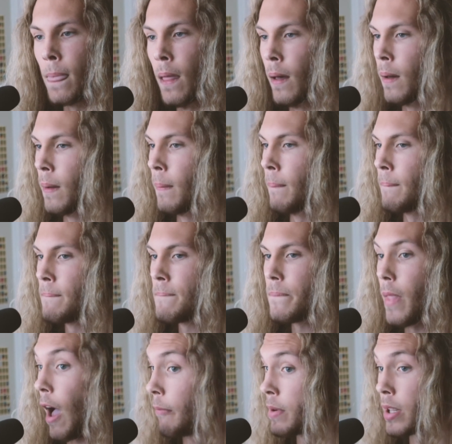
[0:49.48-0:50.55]

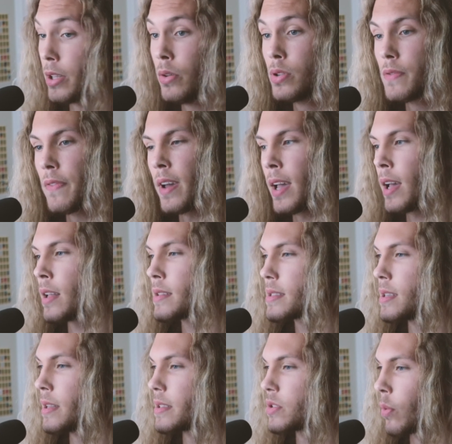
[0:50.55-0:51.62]
I've been a huge fan
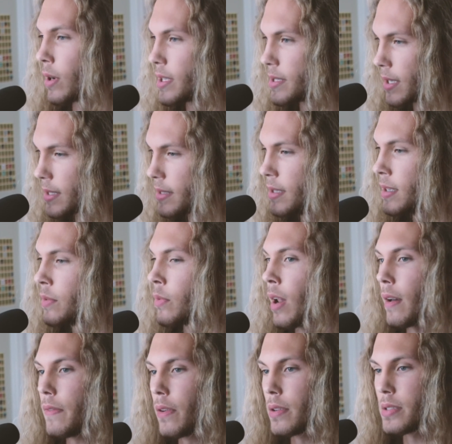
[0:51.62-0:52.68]
since 2016 when I
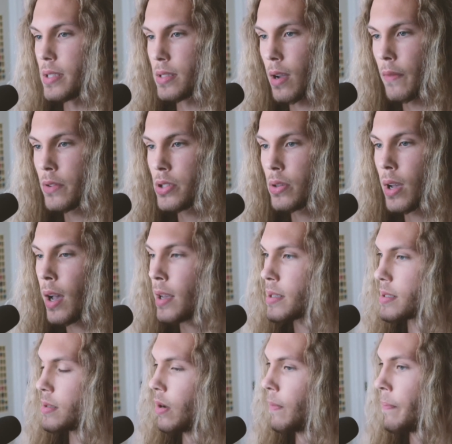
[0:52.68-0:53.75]
first discovered you guys,
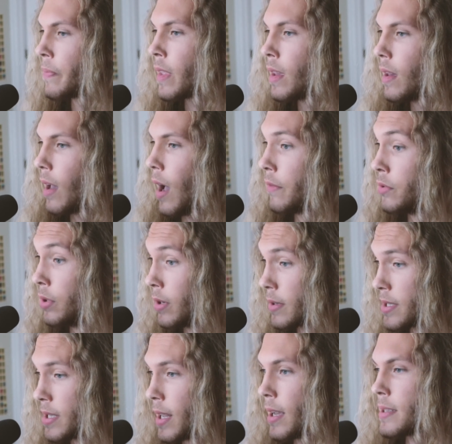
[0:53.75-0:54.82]
so having you here
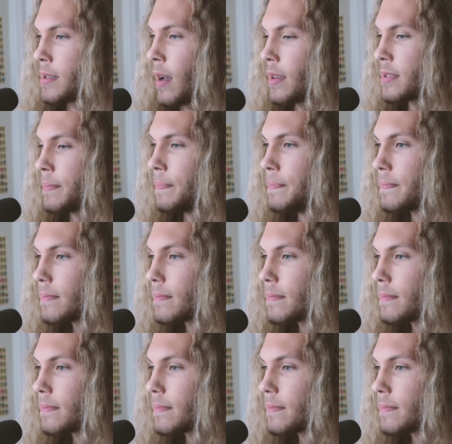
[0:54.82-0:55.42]
today is awesome.